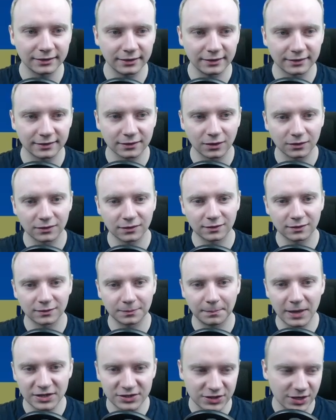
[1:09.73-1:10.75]
is called
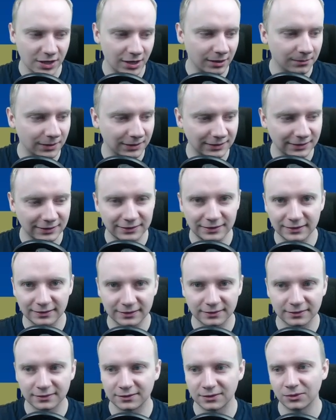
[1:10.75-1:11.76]
special, but it is.
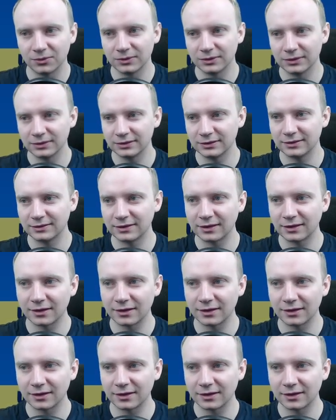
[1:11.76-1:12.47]
So these are